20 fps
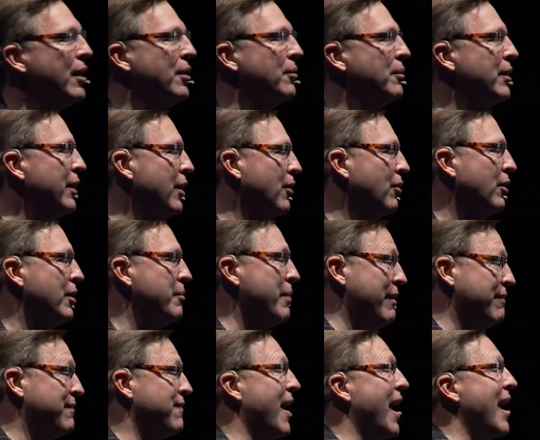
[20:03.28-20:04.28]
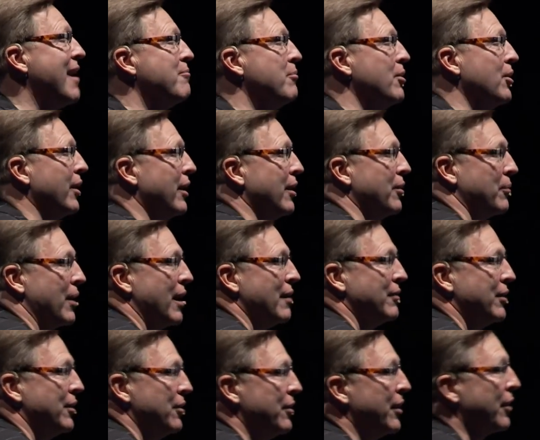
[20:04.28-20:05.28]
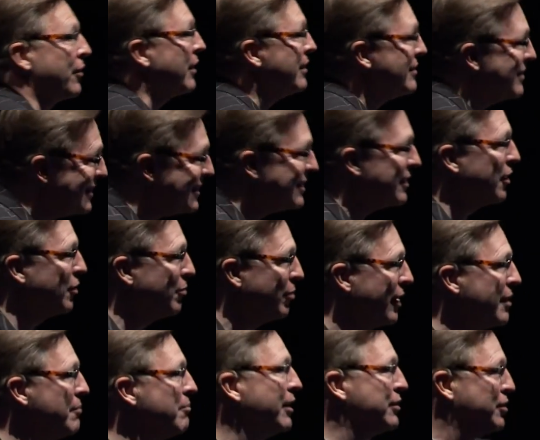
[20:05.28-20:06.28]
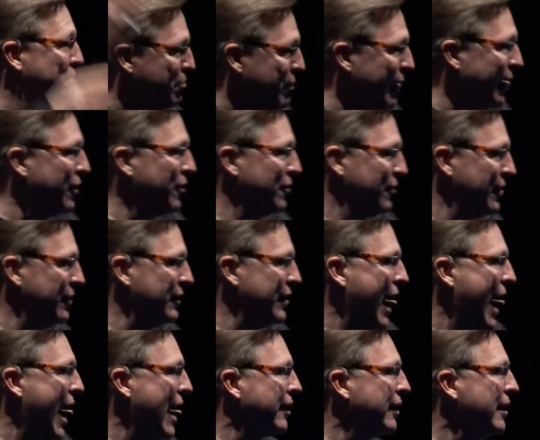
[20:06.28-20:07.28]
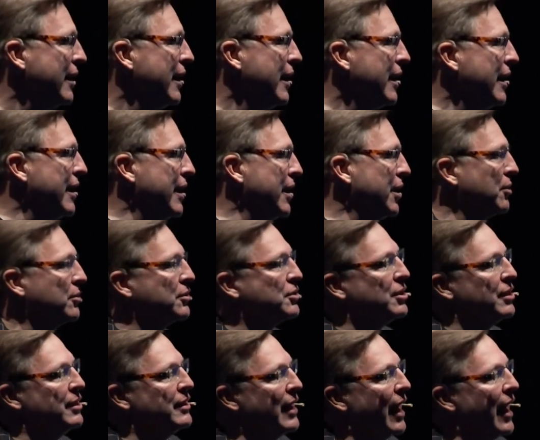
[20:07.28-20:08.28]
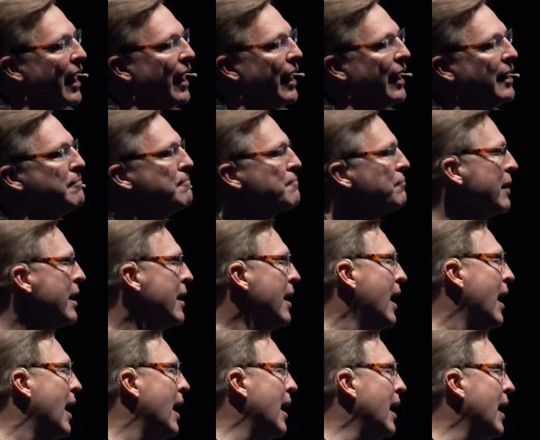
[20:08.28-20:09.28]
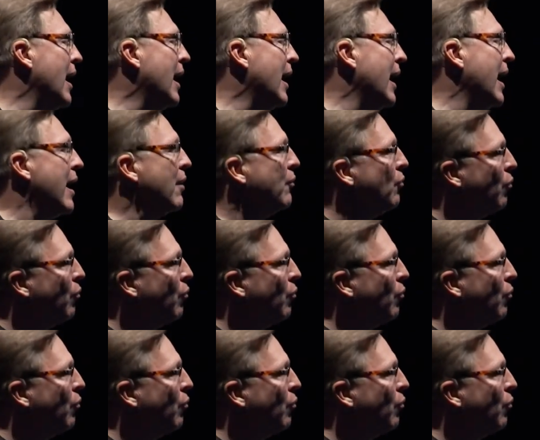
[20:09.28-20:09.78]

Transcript: when they were only about five million in revenue. They're considerably much bigger than that here today. Uh, and